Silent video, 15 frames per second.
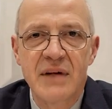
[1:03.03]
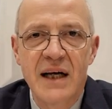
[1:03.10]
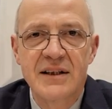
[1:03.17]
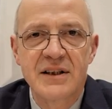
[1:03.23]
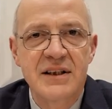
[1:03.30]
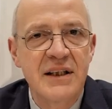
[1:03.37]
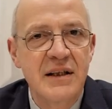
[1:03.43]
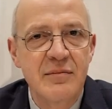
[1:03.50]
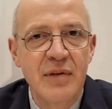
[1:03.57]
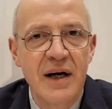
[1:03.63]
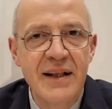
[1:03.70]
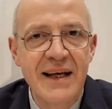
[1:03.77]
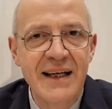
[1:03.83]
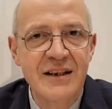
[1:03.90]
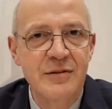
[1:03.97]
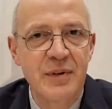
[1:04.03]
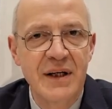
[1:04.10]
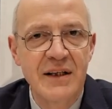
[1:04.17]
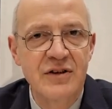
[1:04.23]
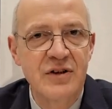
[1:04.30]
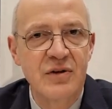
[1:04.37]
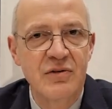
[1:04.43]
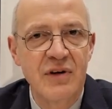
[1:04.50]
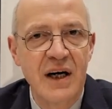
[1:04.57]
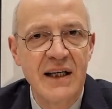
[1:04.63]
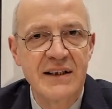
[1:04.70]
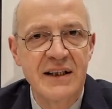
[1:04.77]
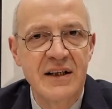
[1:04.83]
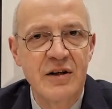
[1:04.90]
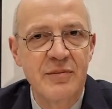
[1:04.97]
as seen by the exponential
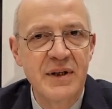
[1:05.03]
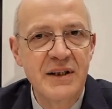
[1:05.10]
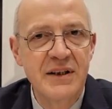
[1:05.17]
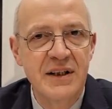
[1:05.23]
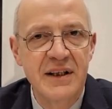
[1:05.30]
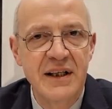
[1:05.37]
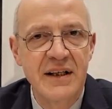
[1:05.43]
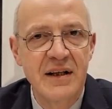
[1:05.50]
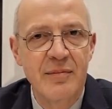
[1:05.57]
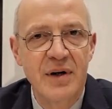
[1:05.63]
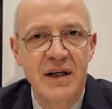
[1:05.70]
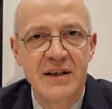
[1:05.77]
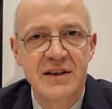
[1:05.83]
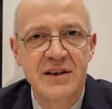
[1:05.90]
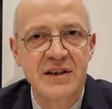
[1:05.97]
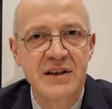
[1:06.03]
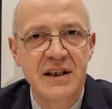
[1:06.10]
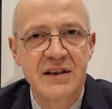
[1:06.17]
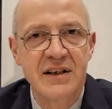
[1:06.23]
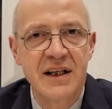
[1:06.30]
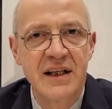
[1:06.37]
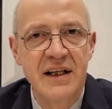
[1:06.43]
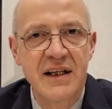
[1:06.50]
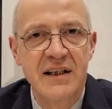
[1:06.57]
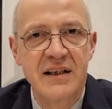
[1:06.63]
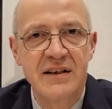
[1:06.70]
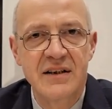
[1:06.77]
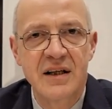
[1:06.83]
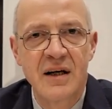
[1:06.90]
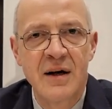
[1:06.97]
rise in obesity in the past 60
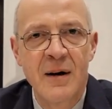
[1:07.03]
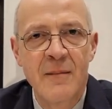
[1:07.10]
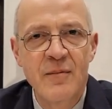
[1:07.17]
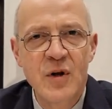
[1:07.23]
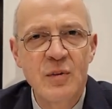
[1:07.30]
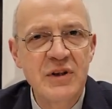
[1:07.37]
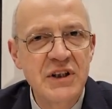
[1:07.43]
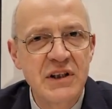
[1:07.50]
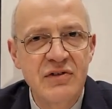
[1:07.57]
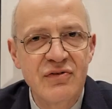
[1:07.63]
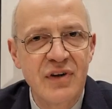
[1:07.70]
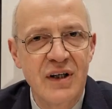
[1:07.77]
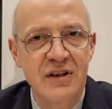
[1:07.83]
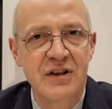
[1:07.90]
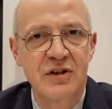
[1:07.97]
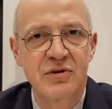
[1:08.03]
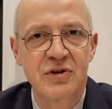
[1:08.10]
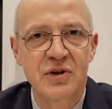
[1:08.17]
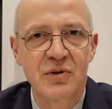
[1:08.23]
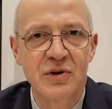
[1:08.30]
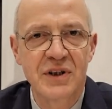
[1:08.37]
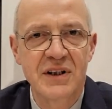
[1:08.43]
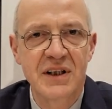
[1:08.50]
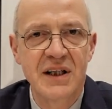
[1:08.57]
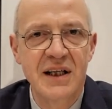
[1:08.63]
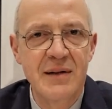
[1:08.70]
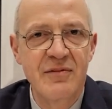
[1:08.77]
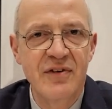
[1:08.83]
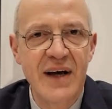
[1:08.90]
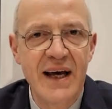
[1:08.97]
years, which is far too short a
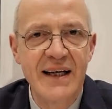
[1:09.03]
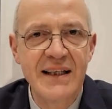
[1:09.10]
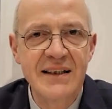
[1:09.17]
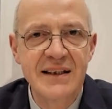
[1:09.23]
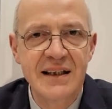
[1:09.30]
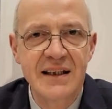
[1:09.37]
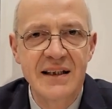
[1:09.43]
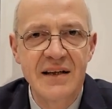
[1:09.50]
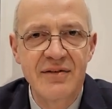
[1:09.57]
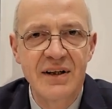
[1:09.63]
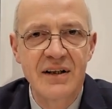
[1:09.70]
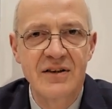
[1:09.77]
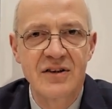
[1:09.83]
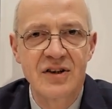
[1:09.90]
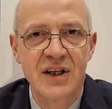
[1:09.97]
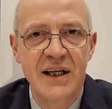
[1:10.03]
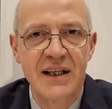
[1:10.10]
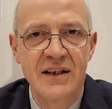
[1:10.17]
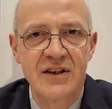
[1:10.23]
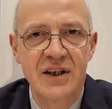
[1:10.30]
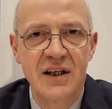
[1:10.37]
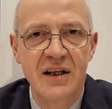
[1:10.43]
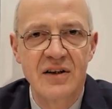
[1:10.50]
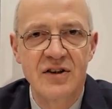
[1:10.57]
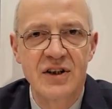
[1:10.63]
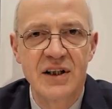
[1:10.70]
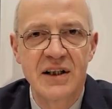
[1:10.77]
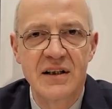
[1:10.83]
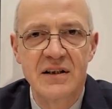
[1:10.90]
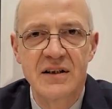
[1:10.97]
time for any significant change in our
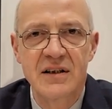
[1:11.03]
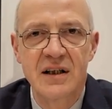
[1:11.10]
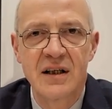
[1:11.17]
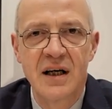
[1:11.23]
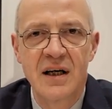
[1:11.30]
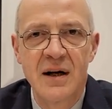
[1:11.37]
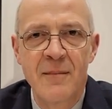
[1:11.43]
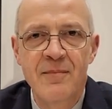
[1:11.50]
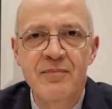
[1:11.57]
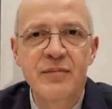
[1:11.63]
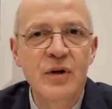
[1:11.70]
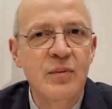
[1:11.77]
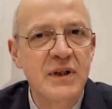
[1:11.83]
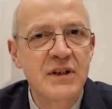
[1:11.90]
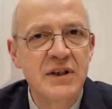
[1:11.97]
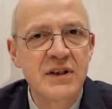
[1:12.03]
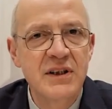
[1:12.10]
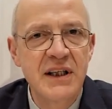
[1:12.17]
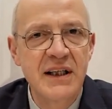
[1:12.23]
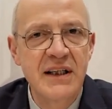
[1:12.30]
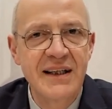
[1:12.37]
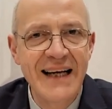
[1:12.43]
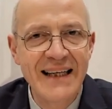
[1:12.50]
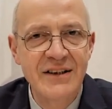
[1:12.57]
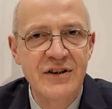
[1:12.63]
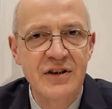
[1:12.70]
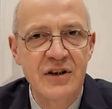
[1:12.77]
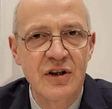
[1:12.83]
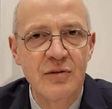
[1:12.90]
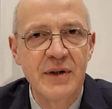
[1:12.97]
genes, but which has seen an
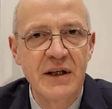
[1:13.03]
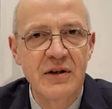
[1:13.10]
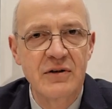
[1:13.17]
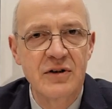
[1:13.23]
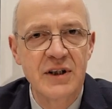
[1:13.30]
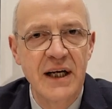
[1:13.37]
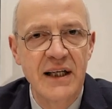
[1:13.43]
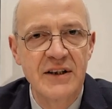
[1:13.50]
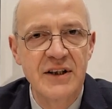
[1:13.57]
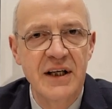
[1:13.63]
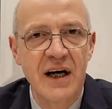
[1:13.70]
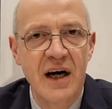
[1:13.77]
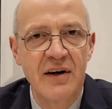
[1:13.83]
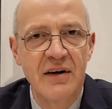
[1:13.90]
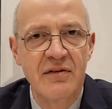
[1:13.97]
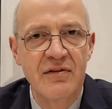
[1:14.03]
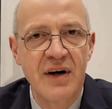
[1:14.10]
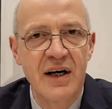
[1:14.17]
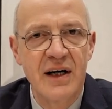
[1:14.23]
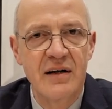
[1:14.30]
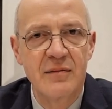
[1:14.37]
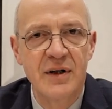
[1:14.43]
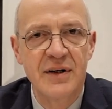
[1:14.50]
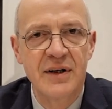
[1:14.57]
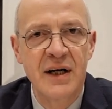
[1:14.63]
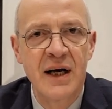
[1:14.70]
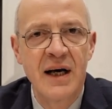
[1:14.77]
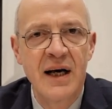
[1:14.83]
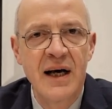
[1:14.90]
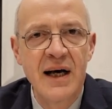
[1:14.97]
astronomical change in our environment,
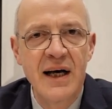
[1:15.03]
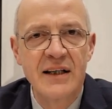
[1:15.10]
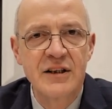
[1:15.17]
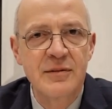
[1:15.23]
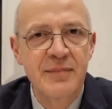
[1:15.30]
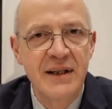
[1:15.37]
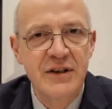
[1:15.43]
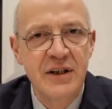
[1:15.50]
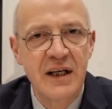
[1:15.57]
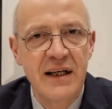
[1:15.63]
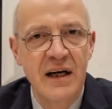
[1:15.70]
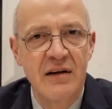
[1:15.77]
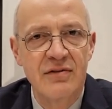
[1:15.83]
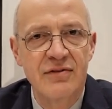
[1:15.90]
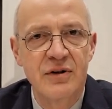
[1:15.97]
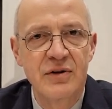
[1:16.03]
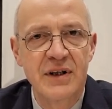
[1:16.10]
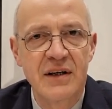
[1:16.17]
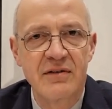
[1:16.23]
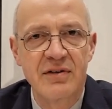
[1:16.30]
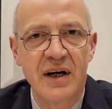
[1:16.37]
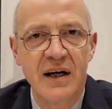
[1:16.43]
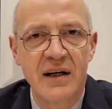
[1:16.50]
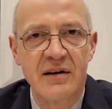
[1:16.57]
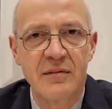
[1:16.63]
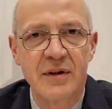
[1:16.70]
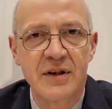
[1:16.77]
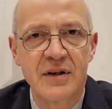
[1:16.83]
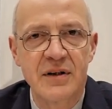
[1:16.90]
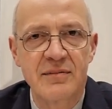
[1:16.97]
especially our food
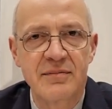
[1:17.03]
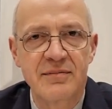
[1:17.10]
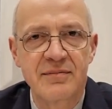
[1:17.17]
environment.